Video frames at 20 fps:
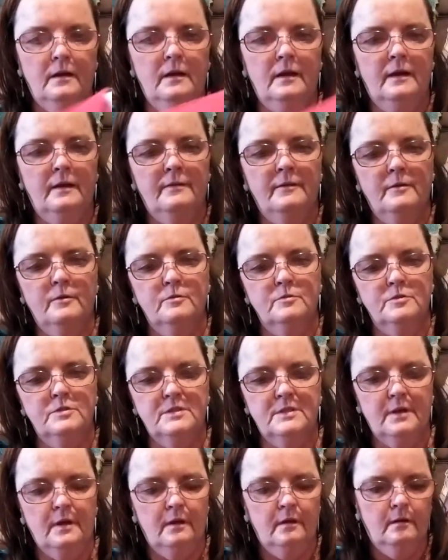And there's
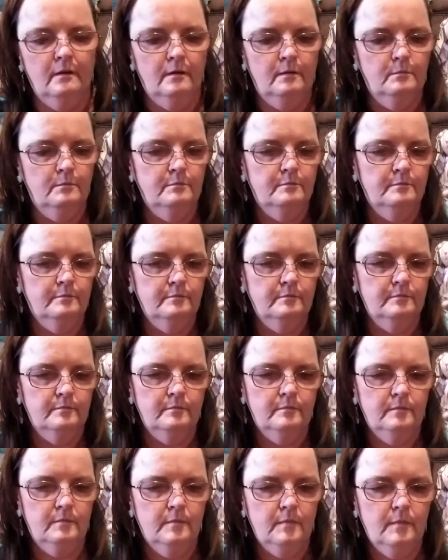um,
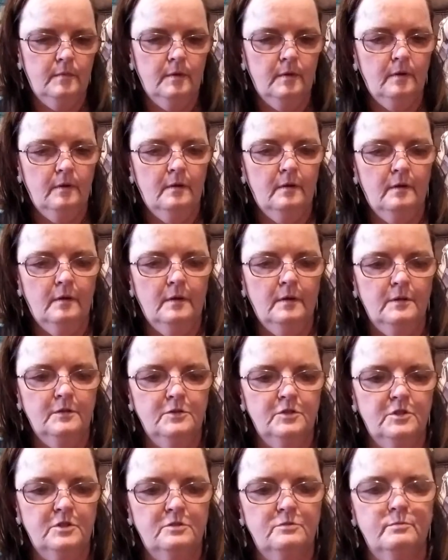
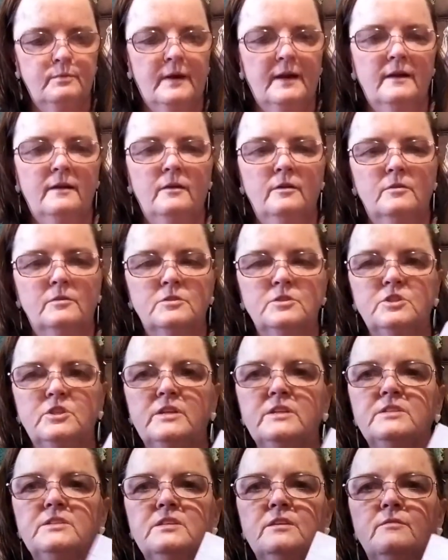just regular
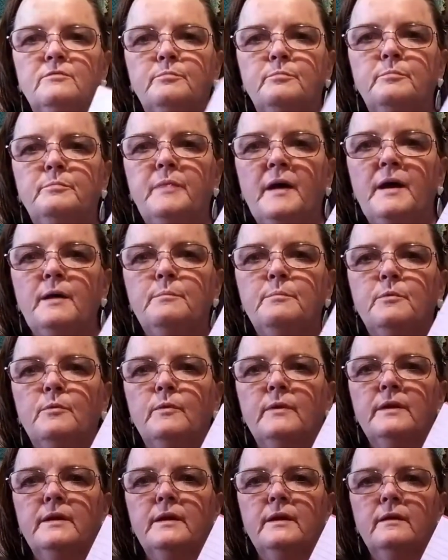sheets of paper
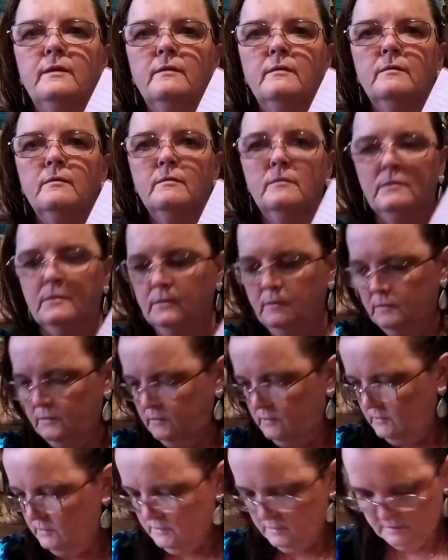in here.
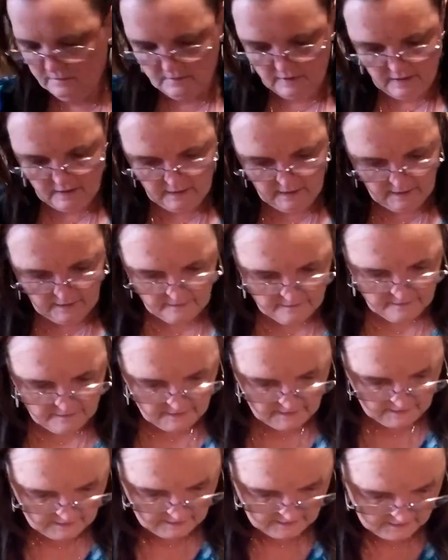I like
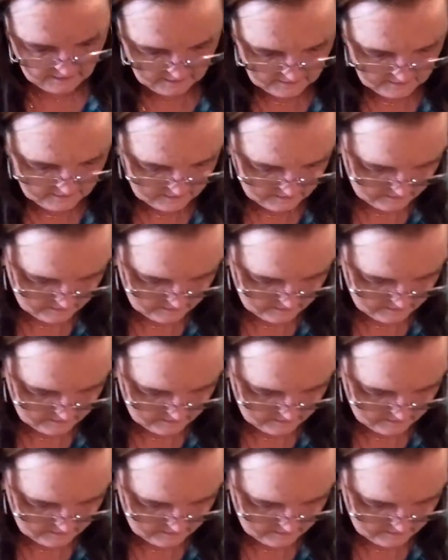that.